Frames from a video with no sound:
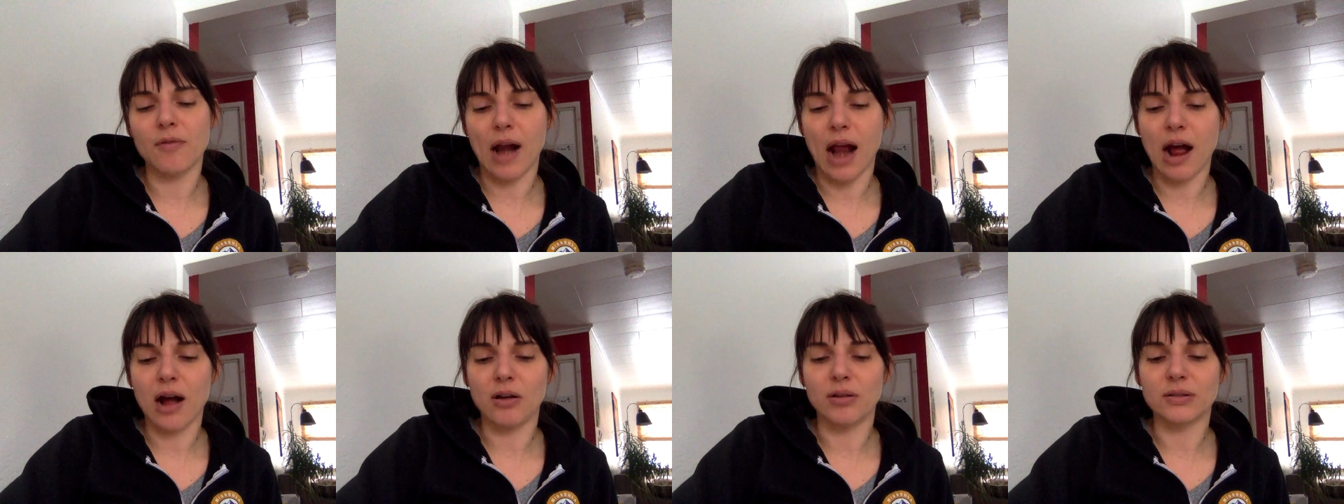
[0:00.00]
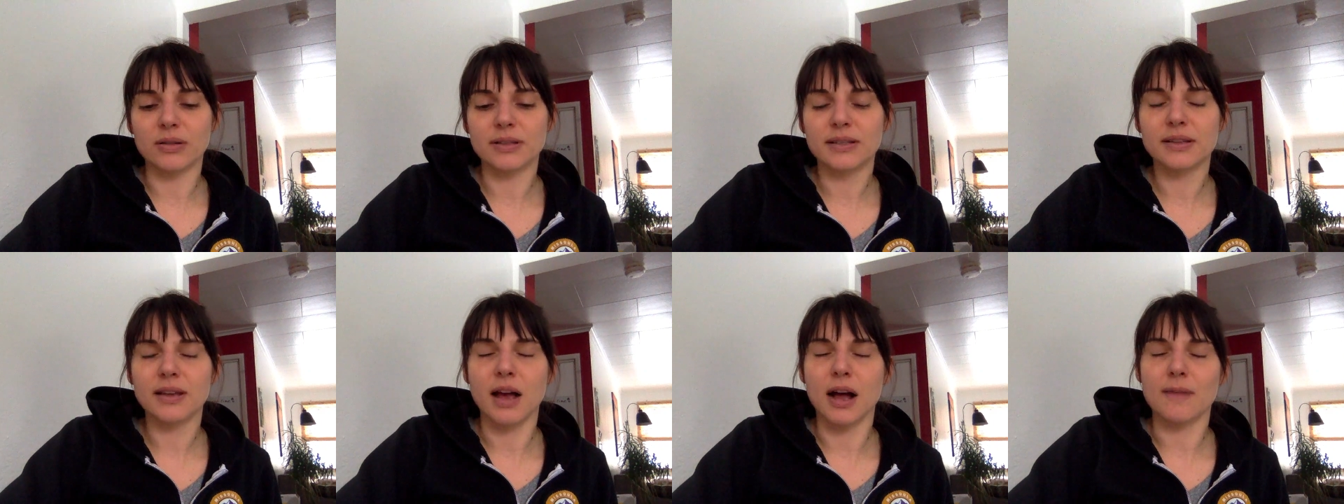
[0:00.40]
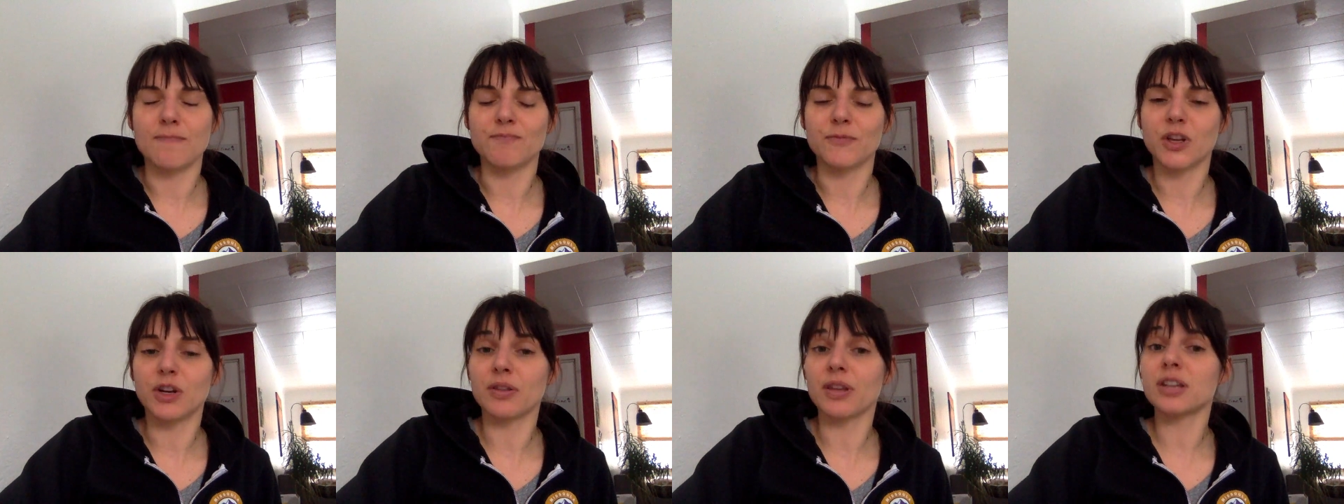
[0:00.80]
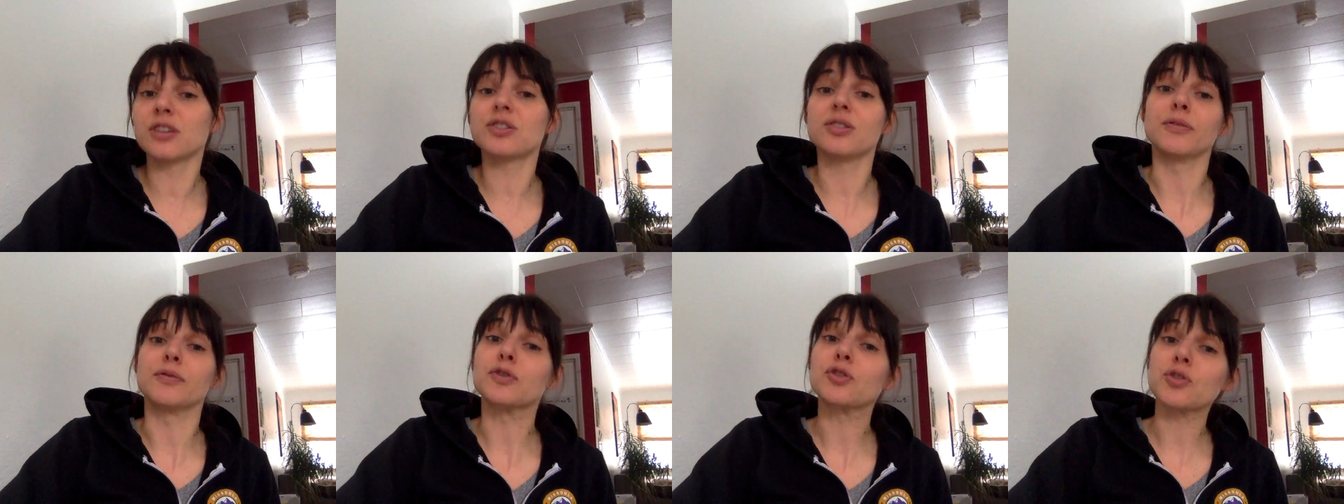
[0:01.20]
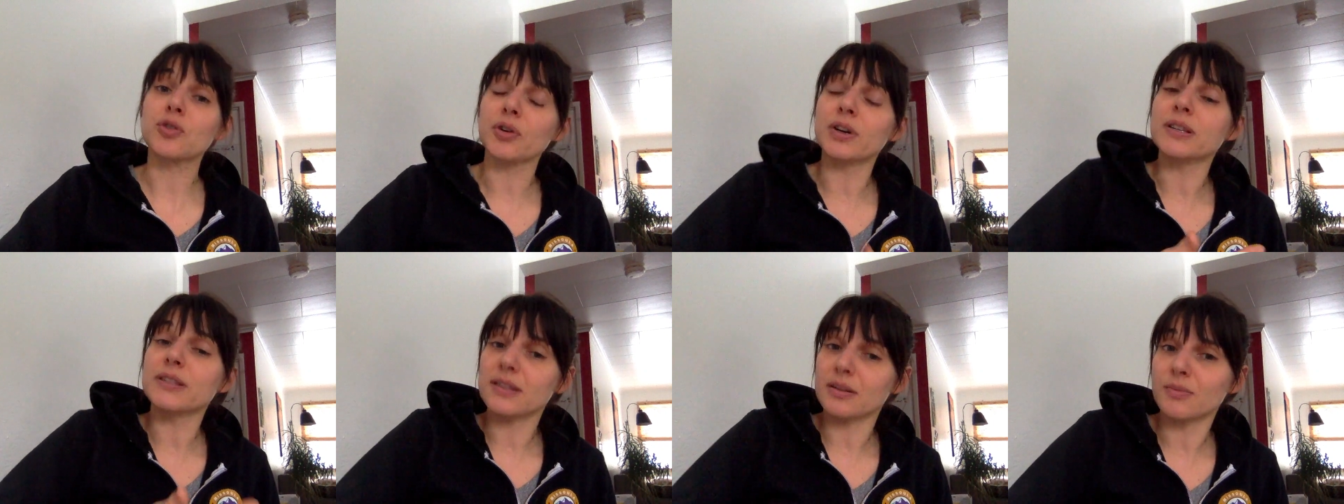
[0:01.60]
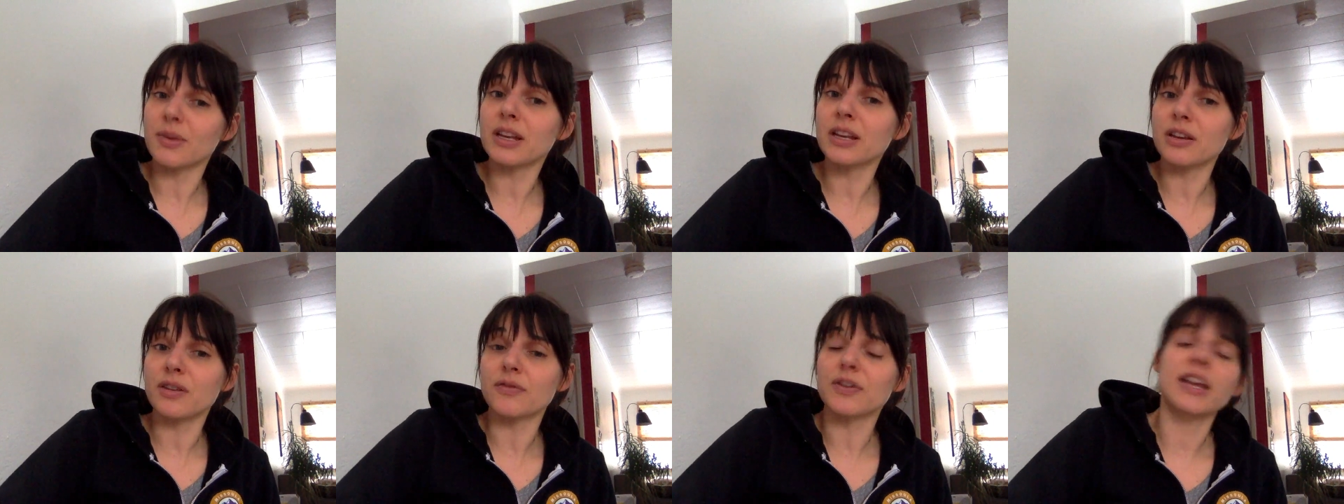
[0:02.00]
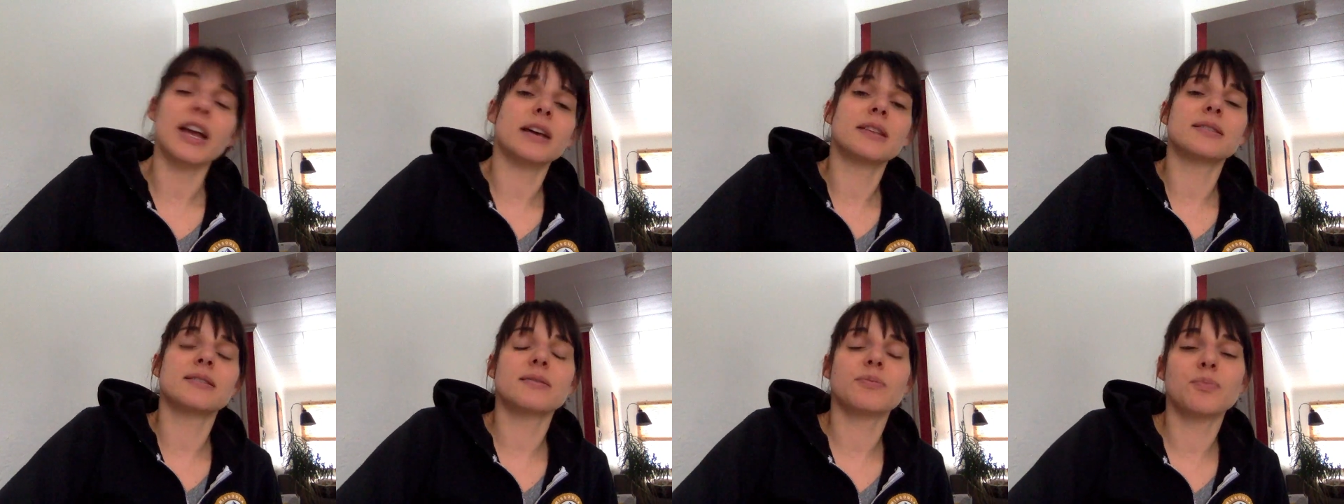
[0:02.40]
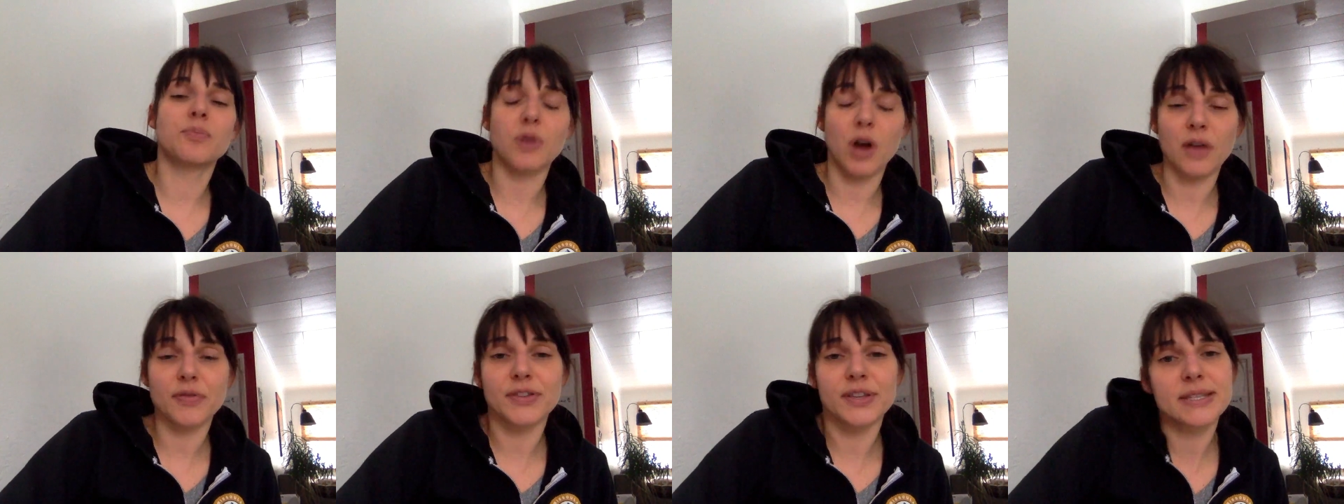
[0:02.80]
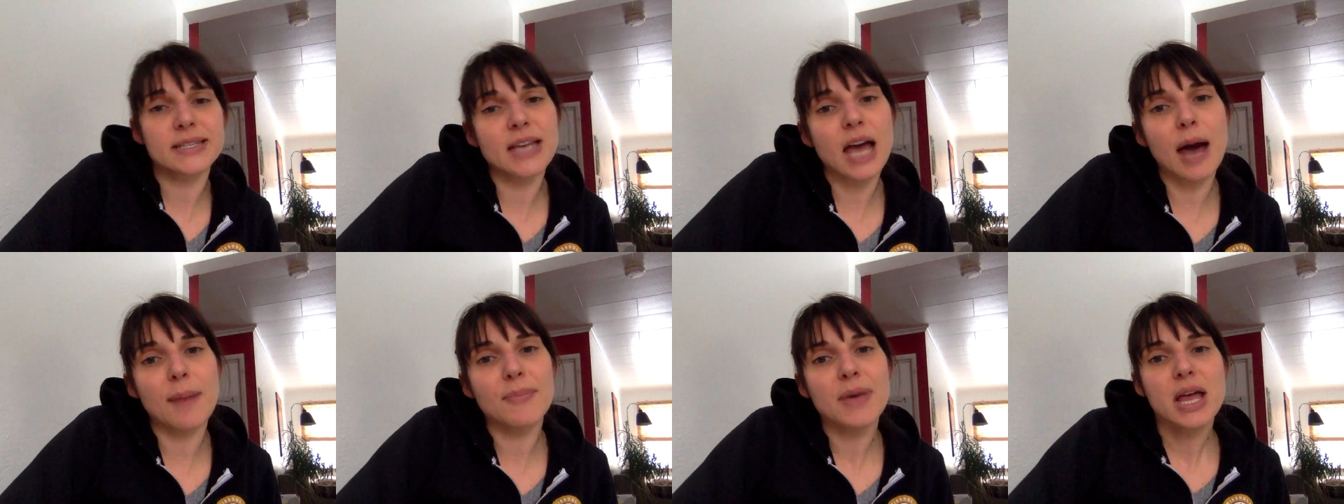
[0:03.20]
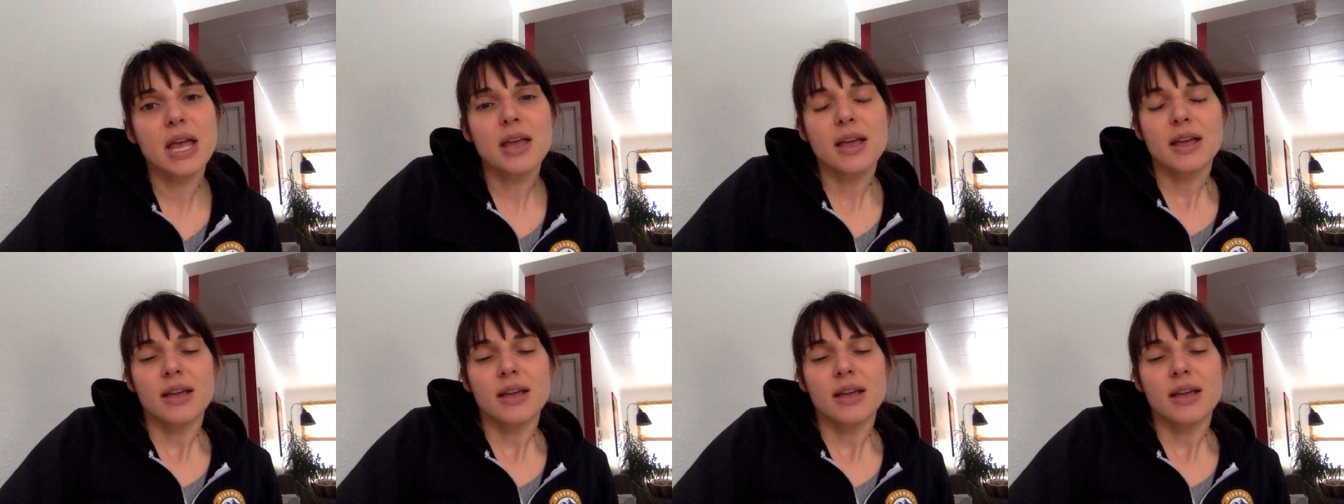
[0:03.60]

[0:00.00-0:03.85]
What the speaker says: around the issue of choice, and many of you guys brought this up,